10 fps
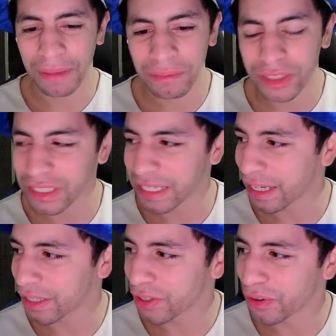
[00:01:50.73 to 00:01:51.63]
is going to get a
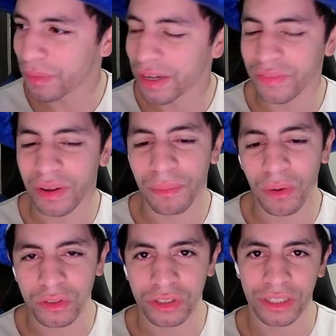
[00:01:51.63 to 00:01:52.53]
little bit of a
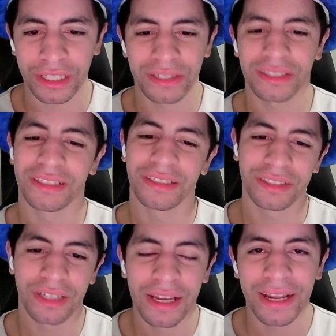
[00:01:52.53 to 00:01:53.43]
bolster here because
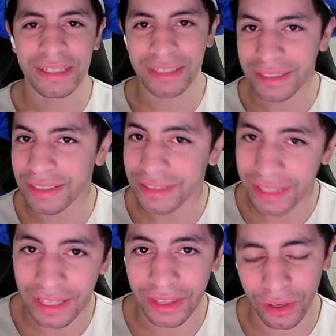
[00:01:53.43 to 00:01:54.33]
it's in the
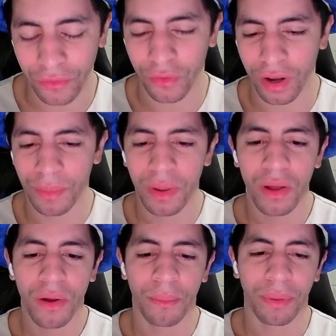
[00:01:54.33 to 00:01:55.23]
state that they're from.
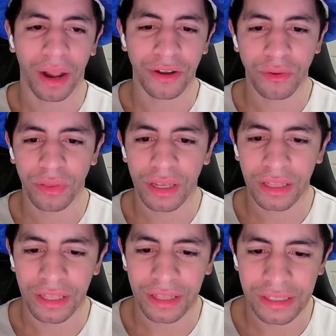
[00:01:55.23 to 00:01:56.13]
But I do think
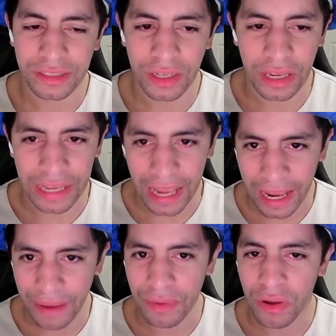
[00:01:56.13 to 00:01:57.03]
that this
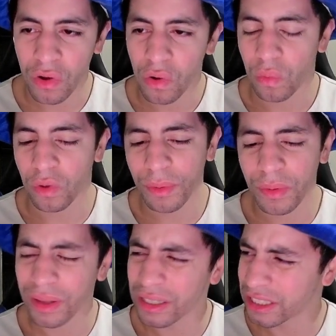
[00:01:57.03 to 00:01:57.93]
game will be
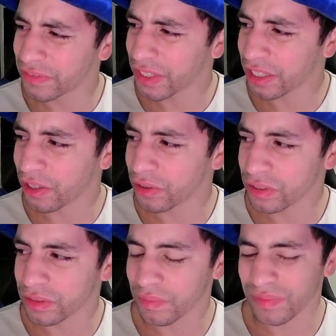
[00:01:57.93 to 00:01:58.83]
relatively
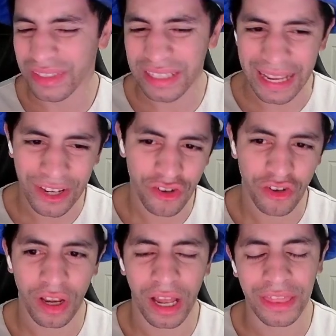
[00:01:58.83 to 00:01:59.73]
close-ish.
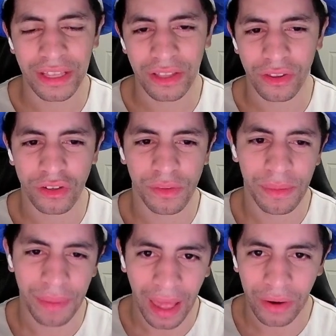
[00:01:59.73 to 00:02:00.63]
I think that there's going to be a
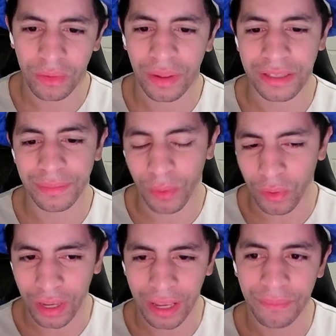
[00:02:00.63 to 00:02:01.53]
battle. It's a bowl
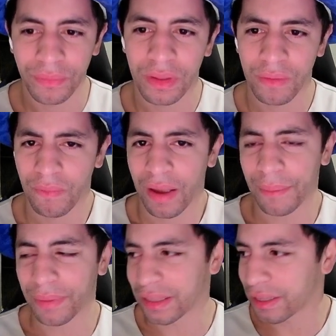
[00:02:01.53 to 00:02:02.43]
game.
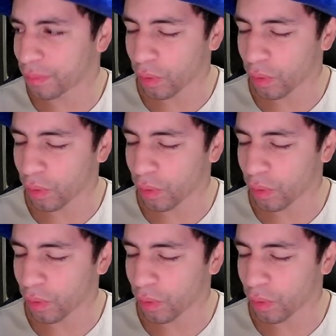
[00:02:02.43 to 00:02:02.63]
But they're both